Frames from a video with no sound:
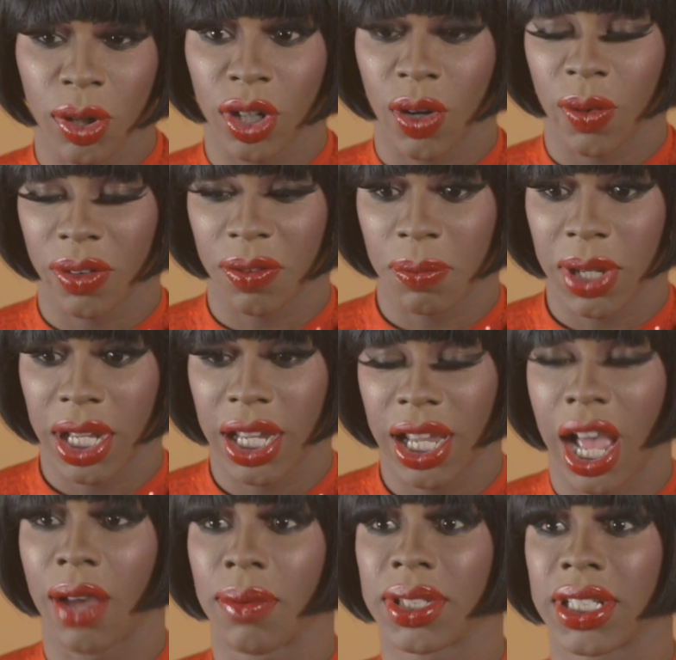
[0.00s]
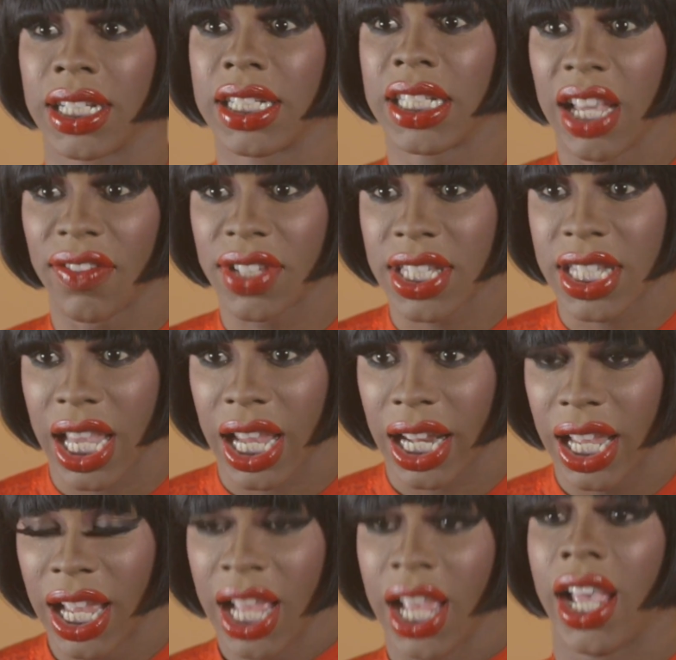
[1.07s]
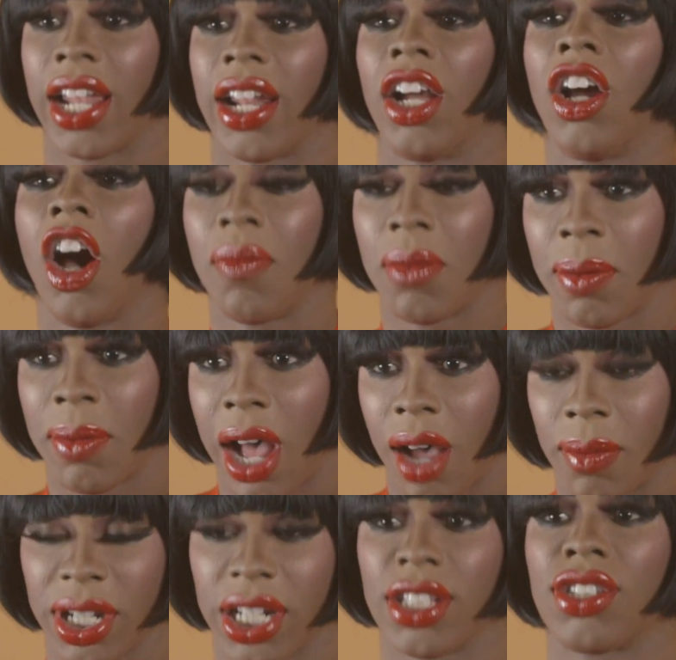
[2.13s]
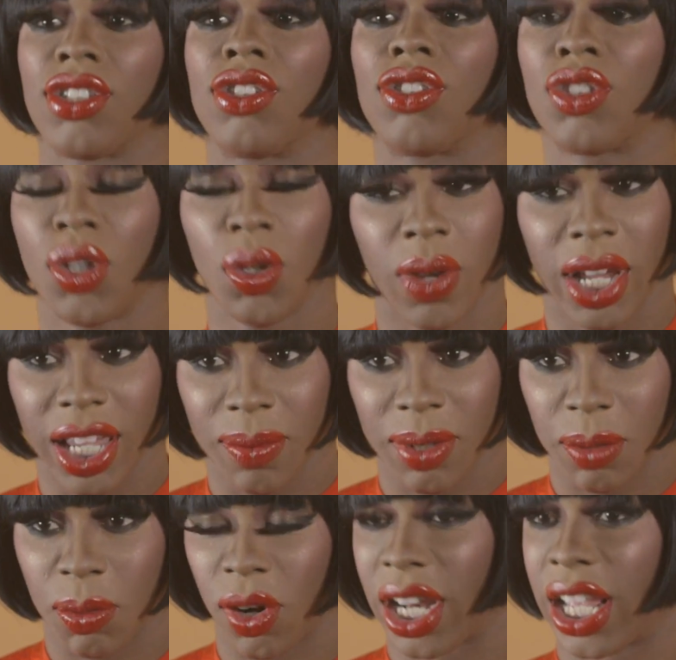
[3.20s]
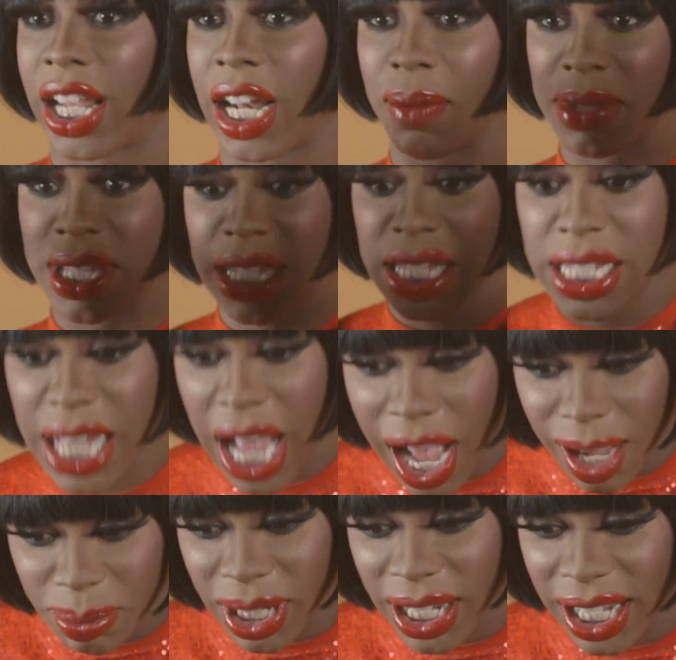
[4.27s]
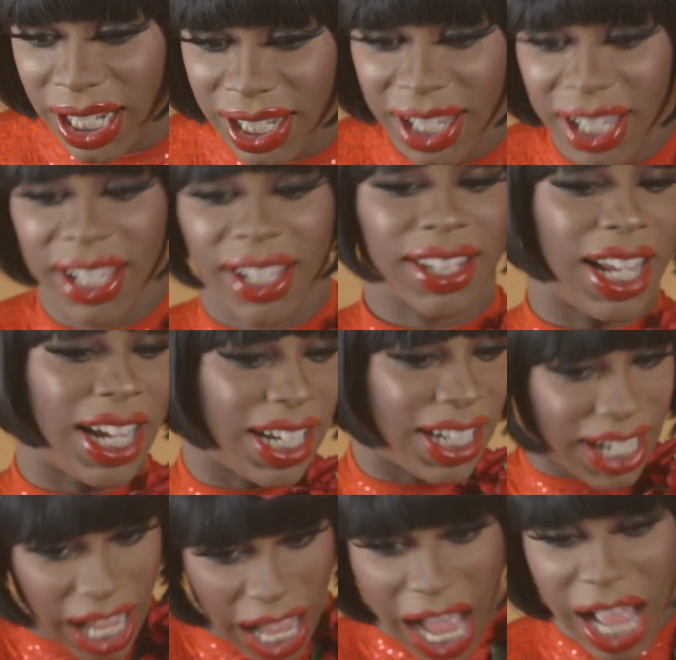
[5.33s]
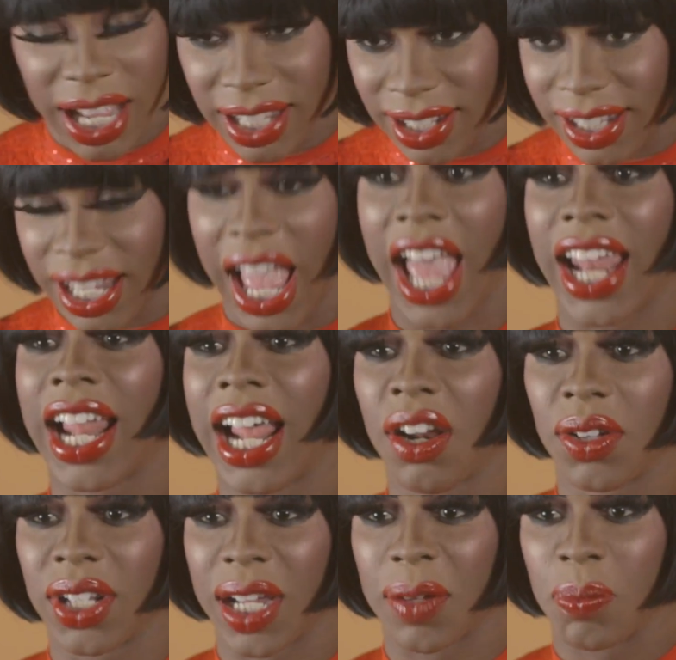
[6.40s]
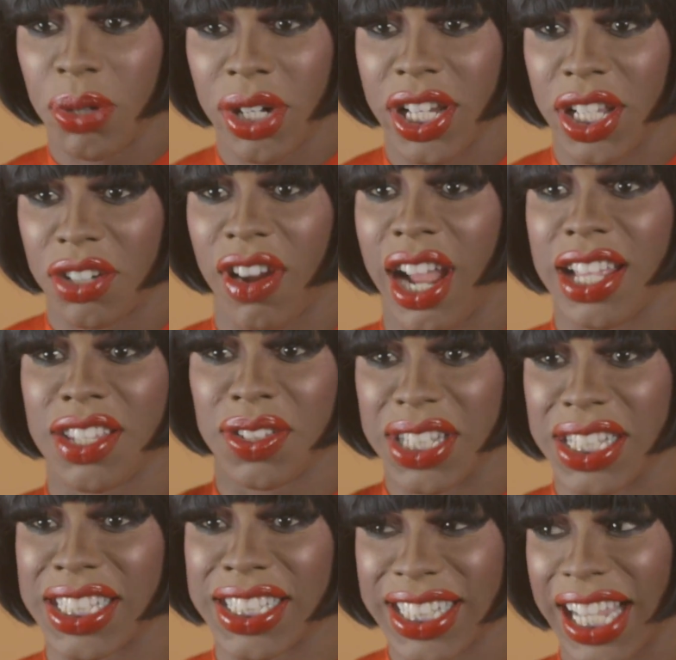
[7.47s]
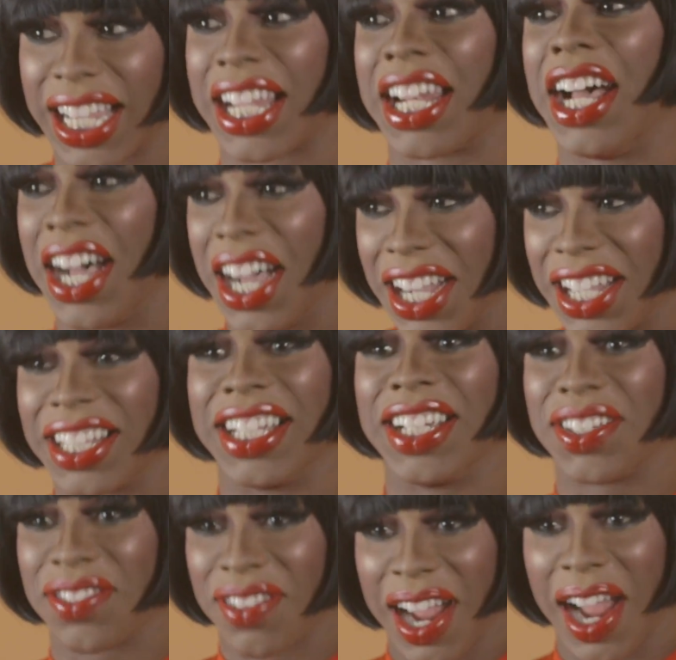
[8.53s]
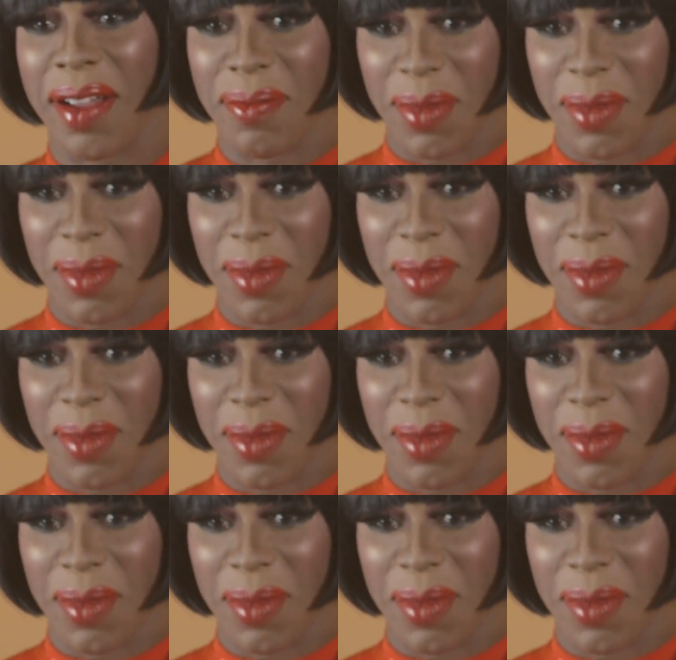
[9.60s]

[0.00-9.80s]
broke up with me, I was like devastated. And I called my mom and it's 2 a.m. in the morning and I'm sobbing. Like I and I don't like pretty cries, so this is like an ugly cry